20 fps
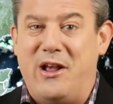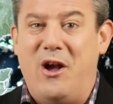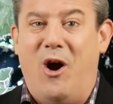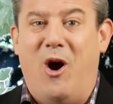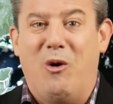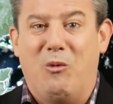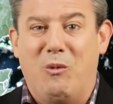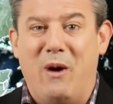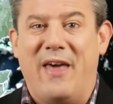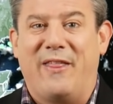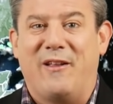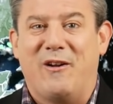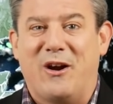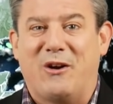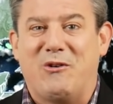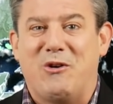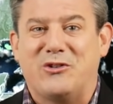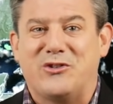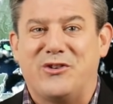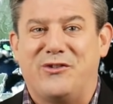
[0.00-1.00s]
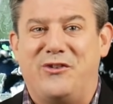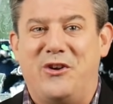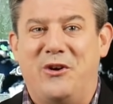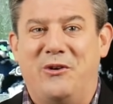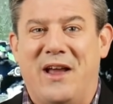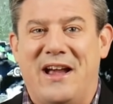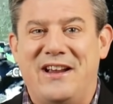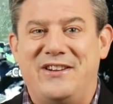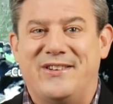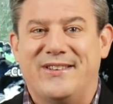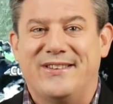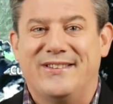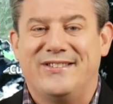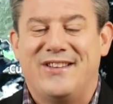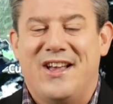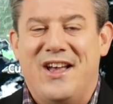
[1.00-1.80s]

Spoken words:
hot weather across a few nations